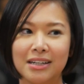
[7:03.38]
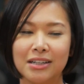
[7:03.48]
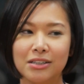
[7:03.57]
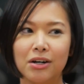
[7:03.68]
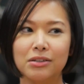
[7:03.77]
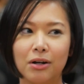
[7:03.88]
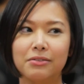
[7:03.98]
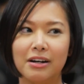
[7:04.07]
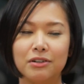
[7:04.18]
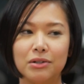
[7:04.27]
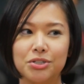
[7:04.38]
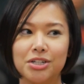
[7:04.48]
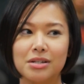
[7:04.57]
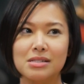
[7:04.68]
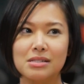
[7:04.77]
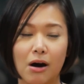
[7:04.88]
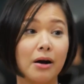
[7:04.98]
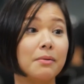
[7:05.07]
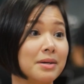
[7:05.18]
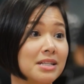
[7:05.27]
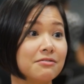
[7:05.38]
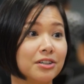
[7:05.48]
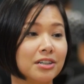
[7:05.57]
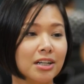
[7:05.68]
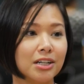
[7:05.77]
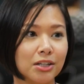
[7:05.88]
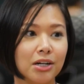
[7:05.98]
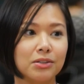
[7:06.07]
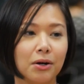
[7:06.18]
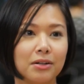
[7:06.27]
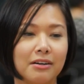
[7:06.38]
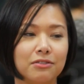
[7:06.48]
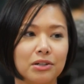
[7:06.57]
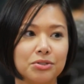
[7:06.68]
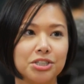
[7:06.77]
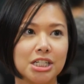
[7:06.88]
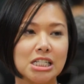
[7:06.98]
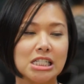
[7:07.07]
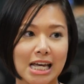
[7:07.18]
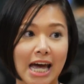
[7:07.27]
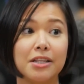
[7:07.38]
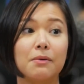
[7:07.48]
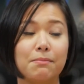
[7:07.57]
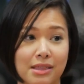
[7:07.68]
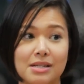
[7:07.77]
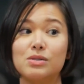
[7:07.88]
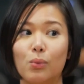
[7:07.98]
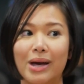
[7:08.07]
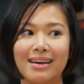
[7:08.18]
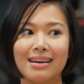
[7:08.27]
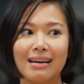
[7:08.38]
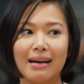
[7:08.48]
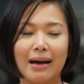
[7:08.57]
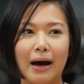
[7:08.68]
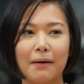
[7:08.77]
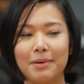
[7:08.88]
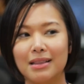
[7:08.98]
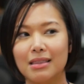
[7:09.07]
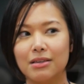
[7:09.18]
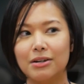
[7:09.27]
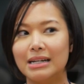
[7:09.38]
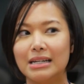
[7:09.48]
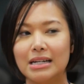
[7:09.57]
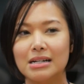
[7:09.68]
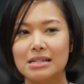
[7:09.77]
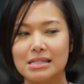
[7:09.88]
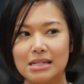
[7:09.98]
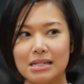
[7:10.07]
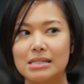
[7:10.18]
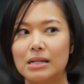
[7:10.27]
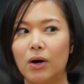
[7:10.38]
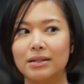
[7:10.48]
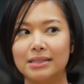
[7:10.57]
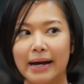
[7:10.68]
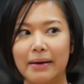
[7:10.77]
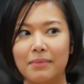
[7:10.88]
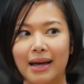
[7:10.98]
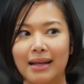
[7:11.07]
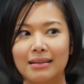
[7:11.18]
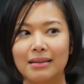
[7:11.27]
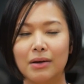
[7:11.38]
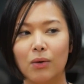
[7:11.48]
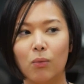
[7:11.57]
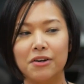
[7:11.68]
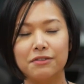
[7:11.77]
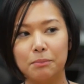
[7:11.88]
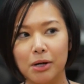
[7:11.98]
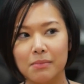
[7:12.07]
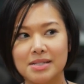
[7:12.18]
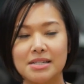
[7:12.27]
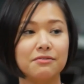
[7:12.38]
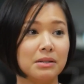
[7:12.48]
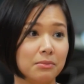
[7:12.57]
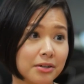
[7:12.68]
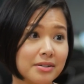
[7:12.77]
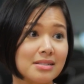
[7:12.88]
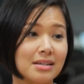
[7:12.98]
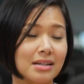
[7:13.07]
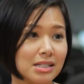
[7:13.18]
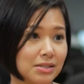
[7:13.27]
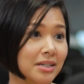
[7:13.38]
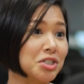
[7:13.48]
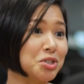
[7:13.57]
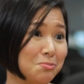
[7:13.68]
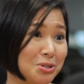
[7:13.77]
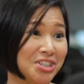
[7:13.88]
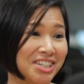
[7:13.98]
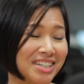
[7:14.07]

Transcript: Not all revolutions revolutions are peaceful. Not all revolutions end up this way. Um, but 30 years is a long time, and one of the promises of democracy is redistribution